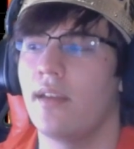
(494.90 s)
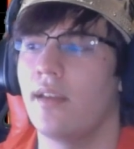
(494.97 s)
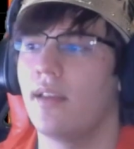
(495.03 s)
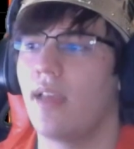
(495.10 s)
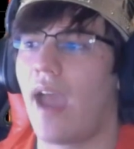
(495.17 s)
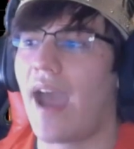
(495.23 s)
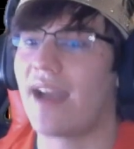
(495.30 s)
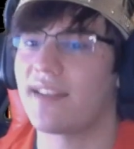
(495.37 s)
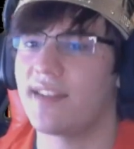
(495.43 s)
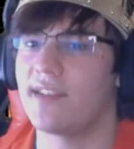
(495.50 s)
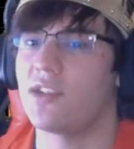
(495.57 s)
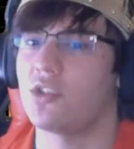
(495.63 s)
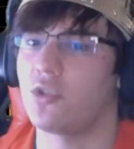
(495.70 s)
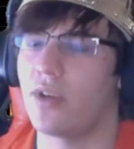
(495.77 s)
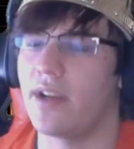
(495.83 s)
acts as
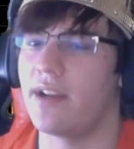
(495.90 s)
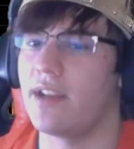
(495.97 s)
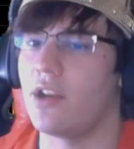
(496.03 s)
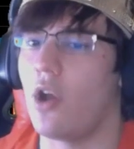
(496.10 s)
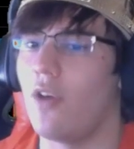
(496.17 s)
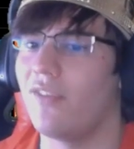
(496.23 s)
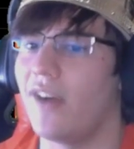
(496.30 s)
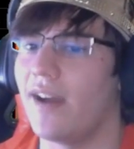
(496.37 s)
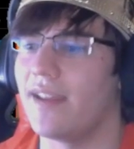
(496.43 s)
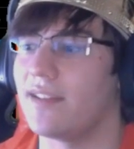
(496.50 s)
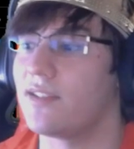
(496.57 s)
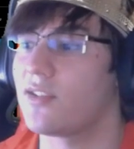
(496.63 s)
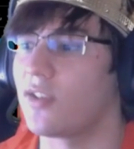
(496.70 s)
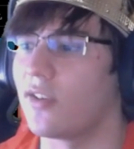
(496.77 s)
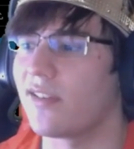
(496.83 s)
a Trinity Nova. It
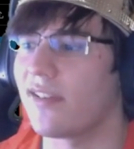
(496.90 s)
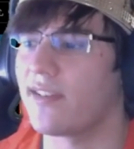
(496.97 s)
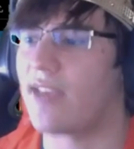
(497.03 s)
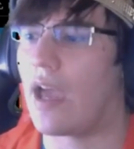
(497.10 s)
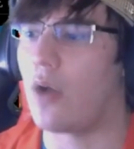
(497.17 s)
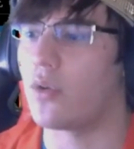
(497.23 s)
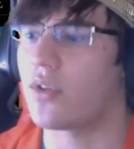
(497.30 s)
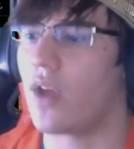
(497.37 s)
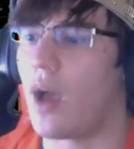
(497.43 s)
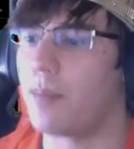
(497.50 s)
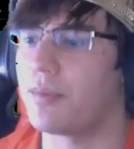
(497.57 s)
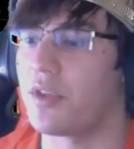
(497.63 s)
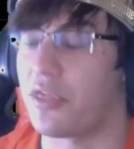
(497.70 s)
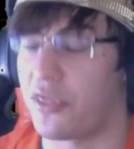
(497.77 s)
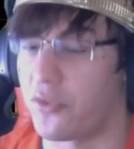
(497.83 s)
searches out up
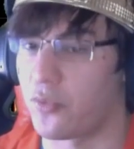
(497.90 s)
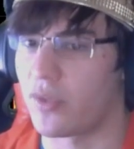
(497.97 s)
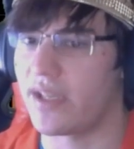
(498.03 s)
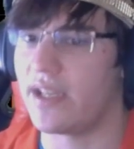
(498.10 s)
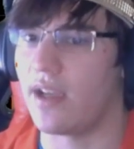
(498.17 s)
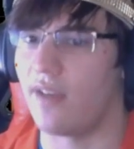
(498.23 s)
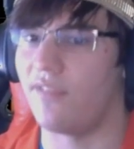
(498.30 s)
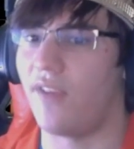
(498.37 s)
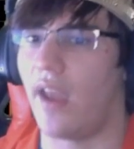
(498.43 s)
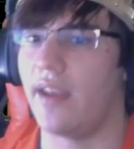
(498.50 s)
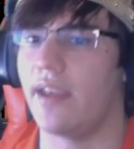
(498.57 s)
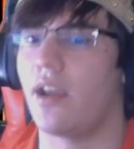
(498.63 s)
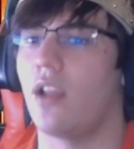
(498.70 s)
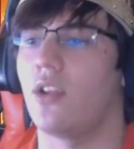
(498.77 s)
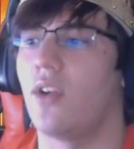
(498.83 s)
to 3 of
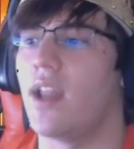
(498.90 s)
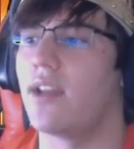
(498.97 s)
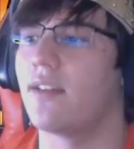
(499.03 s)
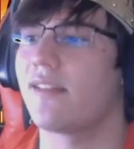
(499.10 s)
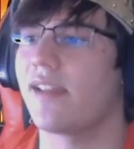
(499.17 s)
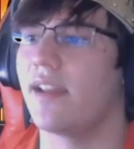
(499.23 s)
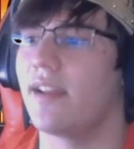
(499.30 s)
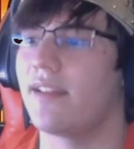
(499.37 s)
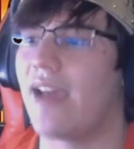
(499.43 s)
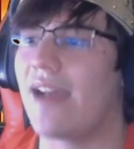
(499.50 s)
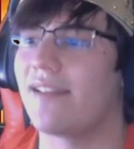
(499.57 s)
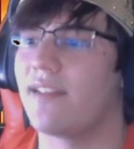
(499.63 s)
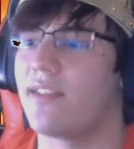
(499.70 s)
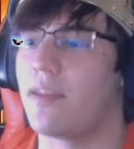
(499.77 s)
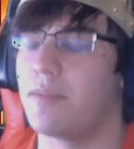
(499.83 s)
any color energy and
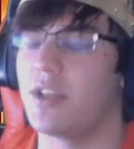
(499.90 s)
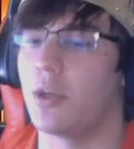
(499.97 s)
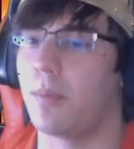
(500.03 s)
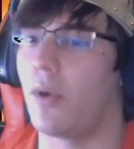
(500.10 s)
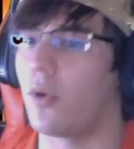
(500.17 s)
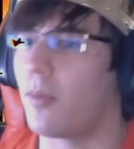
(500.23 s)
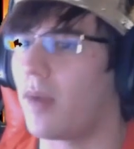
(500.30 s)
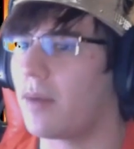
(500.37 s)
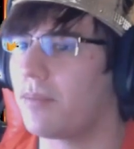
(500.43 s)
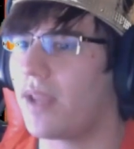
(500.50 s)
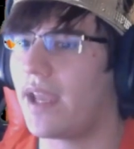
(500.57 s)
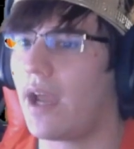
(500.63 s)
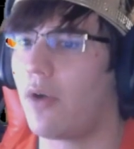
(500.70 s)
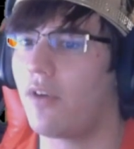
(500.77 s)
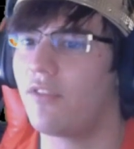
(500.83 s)
attaches them to your Pokemon and
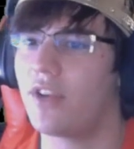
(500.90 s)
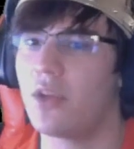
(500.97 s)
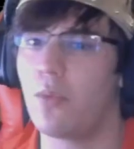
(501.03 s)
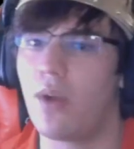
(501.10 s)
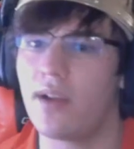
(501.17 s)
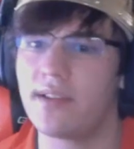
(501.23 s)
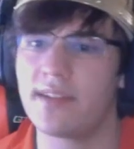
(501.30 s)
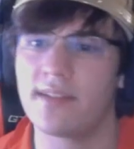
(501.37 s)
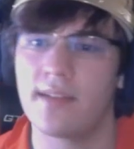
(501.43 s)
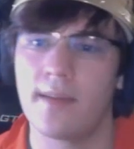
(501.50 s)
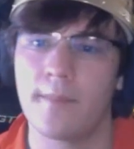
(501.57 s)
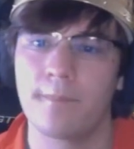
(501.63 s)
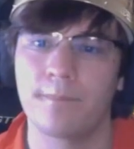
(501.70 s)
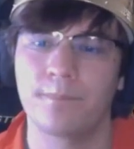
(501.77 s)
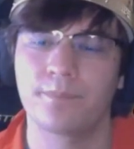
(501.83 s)
play however you want.
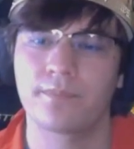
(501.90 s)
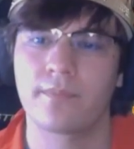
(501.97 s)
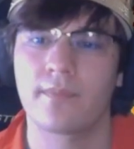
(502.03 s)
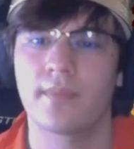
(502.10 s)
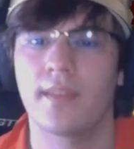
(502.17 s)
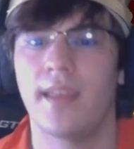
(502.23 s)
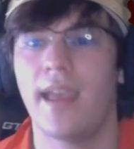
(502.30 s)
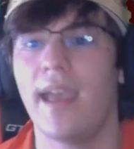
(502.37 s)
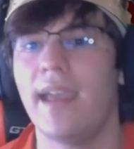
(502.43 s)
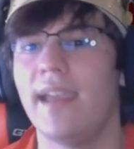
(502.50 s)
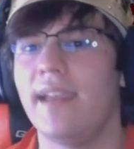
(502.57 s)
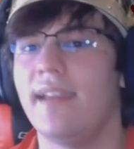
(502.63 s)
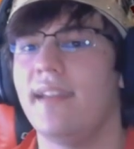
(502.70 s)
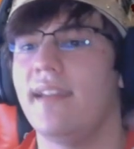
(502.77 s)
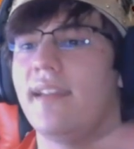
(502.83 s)

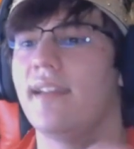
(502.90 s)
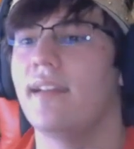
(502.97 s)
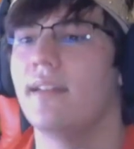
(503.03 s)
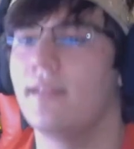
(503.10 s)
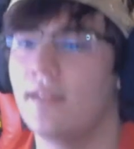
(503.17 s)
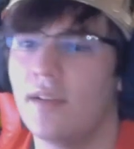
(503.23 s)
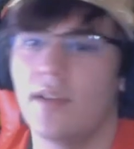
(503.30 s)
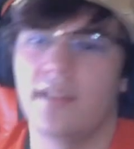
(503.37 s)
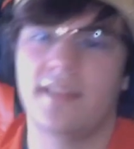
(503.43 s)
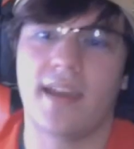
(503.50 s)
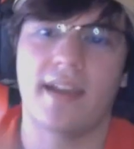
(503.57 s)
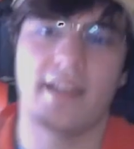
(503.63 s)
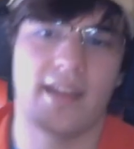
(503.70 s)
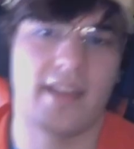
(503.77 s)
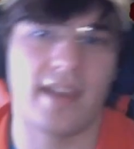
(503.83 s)
Hey! Da
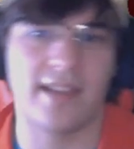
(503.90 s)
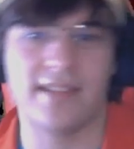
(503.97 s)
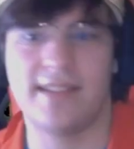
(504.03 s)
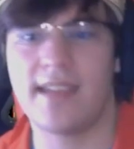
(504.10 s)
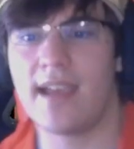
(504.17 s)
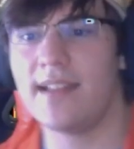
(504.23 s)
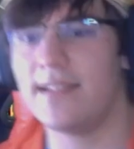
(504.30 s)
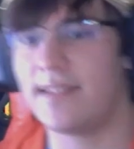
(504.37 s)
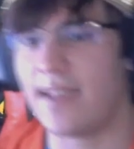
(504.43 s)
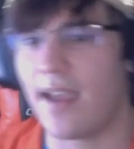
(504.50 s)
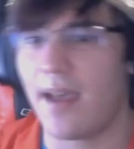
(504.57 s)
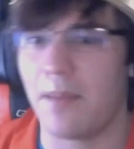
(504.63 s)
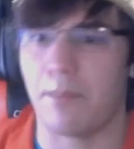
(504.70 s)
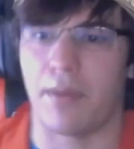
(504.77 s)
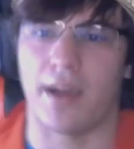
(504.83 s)
da da da
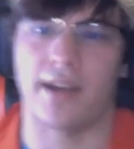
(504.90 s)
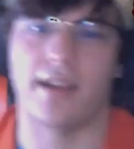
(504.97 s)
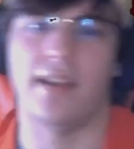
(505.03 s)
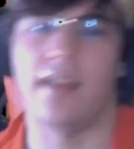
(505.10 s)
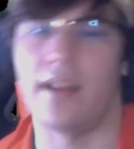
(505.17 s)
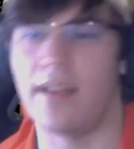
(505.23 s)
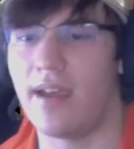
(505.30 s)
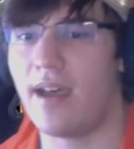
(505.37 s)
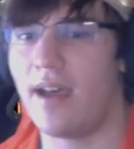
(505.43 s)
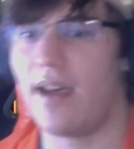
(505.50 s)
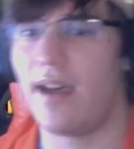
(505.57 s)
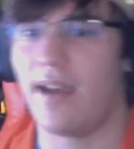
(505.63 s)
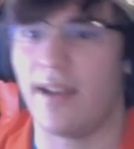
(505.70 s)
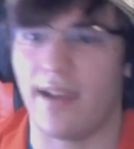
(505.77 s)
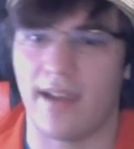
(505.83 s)
da ba da da
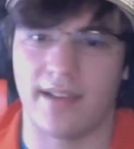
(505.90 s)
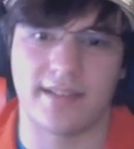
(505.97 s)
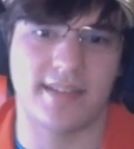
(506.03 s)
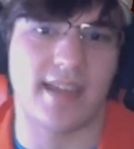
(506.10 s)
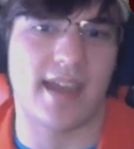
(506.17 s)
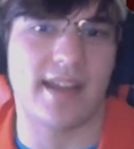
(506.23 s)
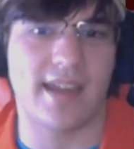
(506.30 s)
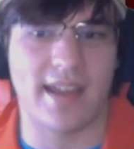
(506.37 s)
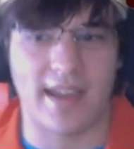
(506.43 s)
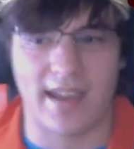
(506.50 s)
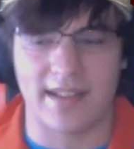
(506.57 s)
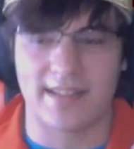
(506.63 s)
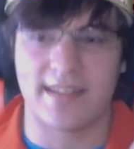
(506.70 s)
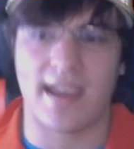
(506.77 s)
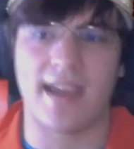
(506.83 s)
da da da da da
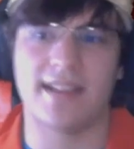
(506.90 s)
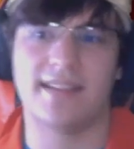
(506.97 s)
da